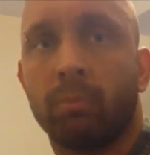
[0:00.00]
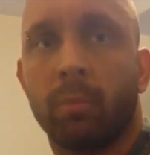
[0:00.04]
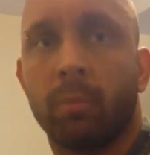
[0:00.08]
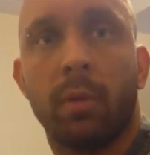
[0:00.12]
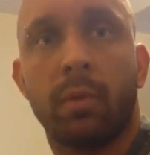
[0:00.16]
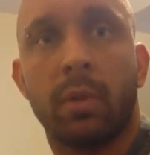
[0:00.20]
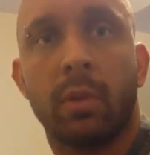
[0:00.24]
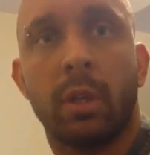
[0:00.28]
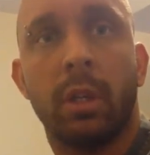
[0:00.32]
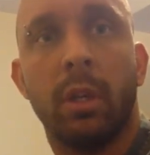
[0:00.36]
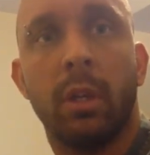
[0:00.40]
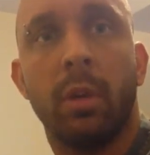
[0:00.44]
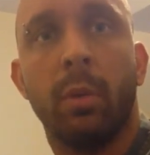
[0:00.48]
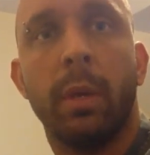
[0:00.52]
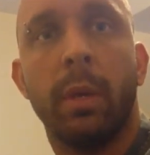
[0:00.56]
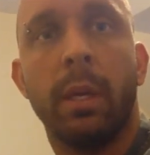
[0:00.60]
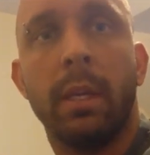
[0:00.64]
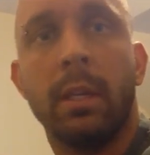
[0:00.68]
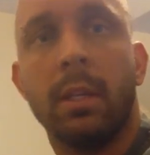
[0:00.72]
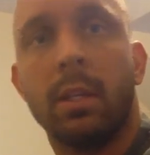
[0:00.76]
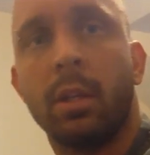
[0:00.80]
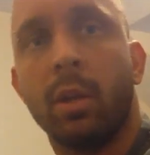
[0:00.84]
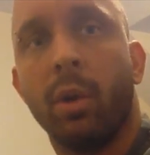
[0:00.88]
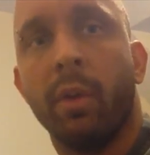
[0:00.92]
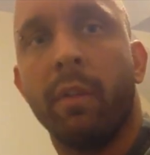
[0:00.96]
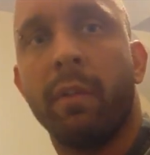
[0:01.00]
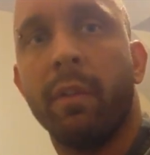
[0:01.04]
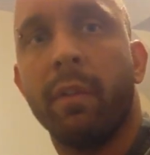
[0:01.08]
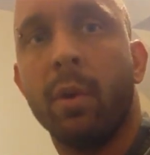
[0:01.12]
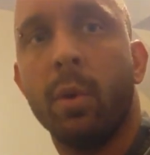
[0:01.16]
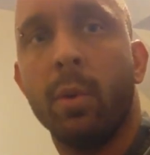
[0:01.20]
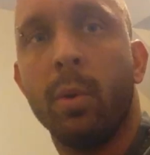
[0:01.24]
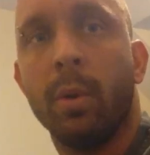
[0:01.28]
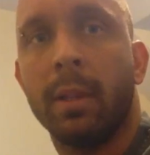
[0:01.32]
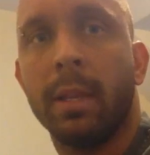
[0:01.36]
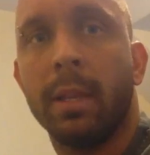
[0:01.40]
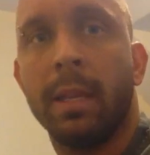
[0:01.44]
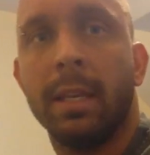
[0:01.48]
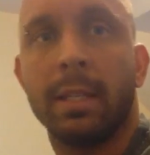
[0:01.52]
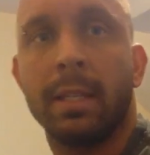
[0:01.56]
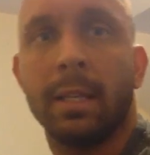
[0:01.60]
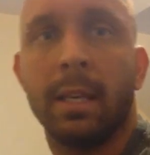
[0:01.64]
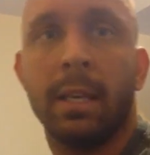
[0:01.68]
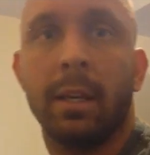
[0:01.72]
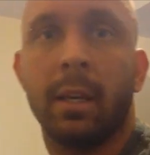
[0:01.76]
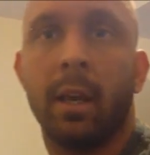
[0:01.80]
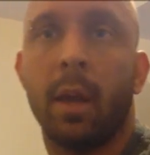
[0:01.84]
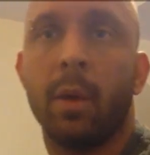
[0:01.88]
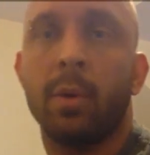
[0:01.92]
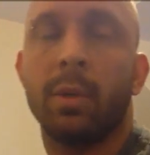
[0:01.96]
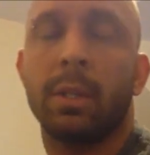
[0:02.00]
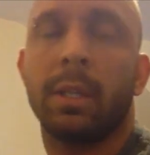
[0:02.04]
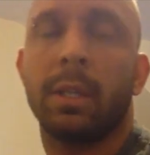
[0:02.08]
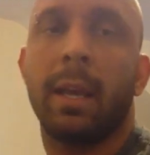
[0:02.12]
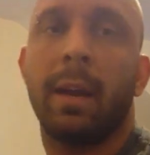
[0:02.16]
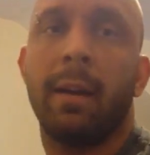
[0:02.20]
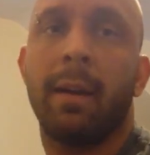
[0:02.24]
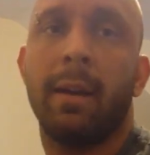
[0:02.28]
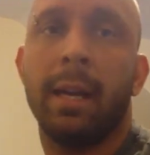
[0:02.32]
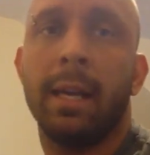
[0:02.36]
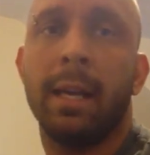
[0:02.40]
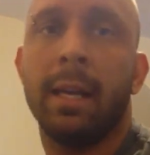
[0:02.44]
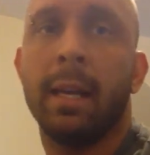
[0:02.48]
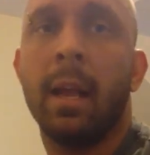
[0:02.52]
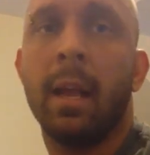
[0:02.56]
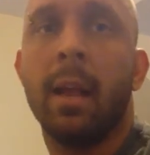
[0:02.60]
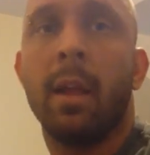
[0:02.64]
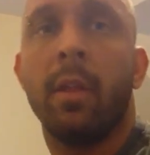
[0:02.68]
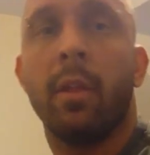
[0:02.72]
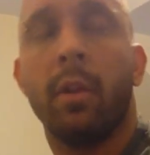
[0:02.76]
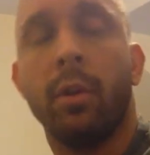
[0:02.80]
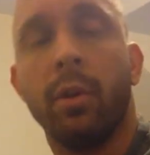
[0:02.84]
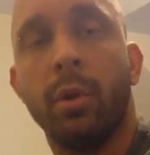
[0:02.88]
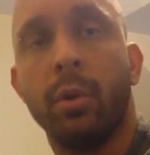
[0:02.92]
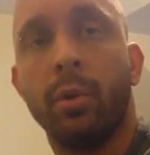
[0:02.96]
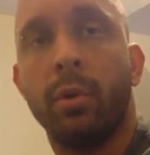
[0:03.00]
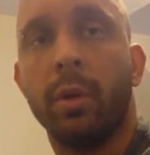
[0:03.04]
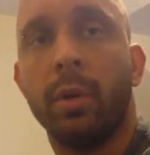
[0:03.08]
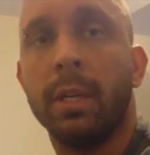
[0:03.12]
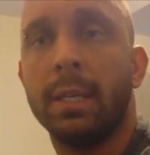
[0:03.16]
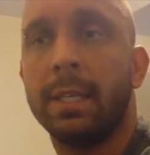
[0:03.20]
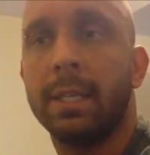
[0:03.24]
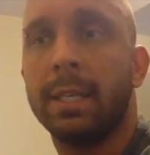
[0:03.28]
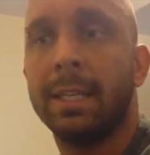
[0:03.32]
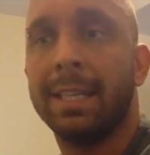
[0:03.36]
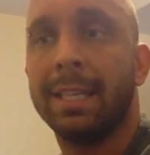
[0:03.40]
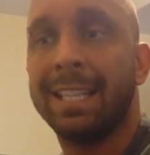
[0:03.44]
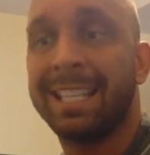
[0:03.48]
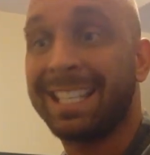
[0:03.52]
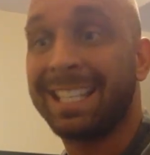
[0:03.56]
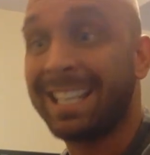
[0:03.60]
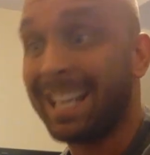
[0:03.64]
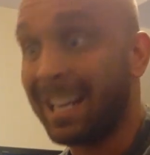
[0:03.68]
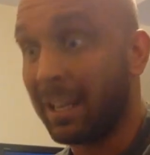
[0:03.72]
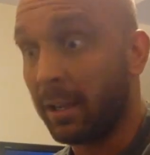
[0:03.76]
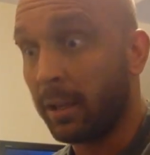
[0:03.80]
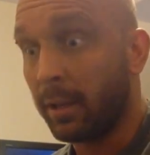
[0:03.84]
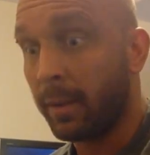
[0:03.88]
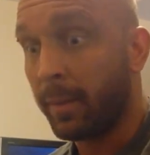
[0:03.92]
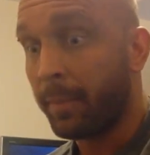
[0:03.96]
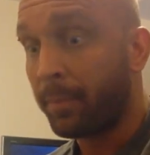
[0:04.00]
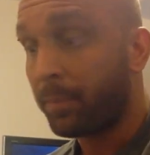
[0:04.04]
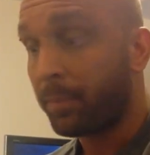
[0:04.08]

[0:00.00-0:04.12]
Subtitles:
obviously you eat your food, the insulin goes to carry the nutrients into the cell,